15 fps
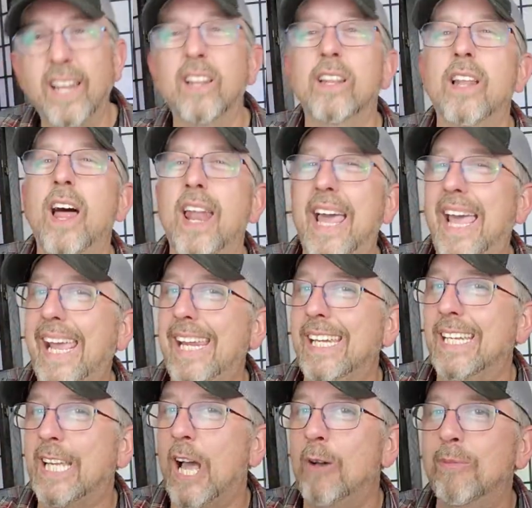a lot of hate in the
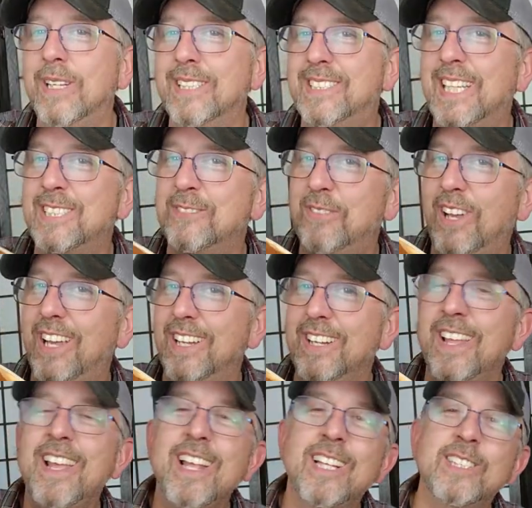comments. That's fine.
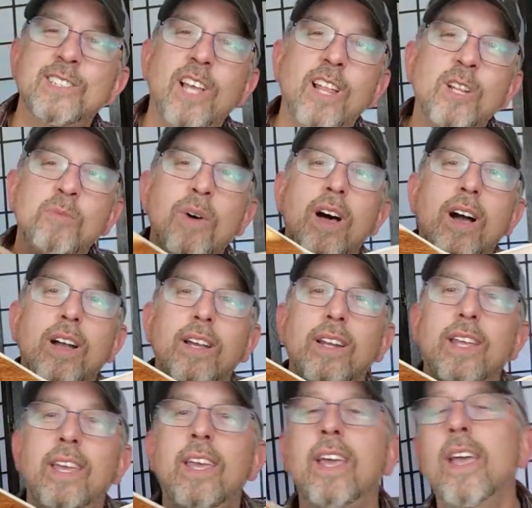Solid
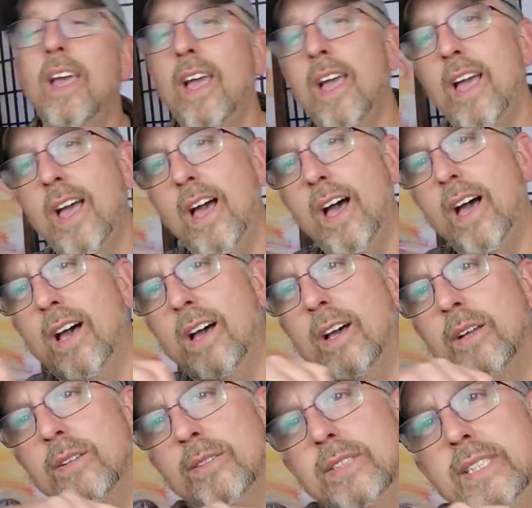mahogany,
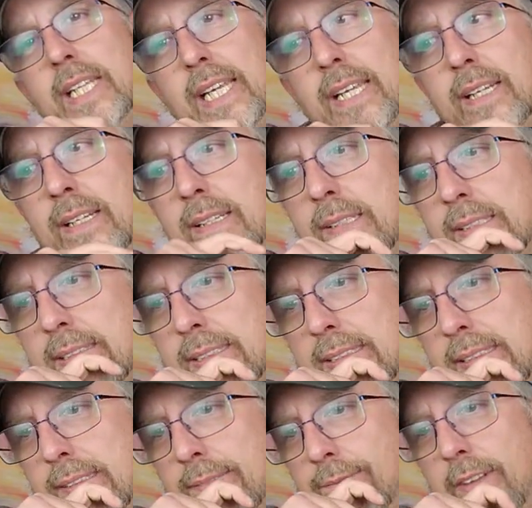
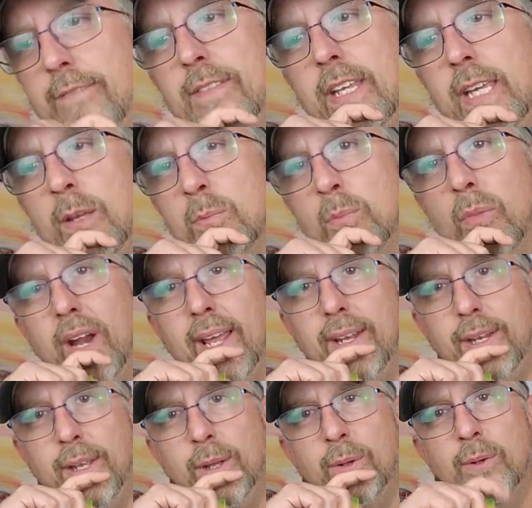1050, brand
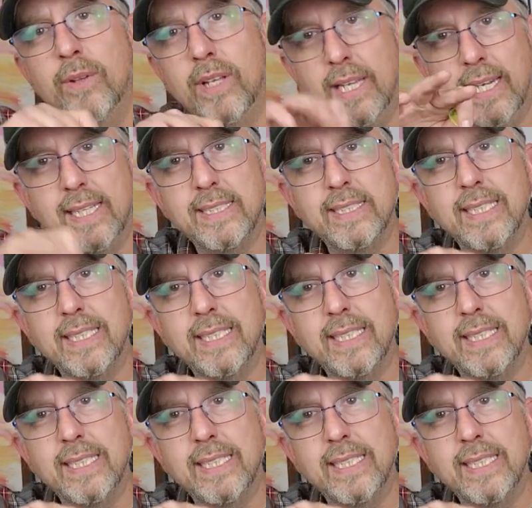new. It is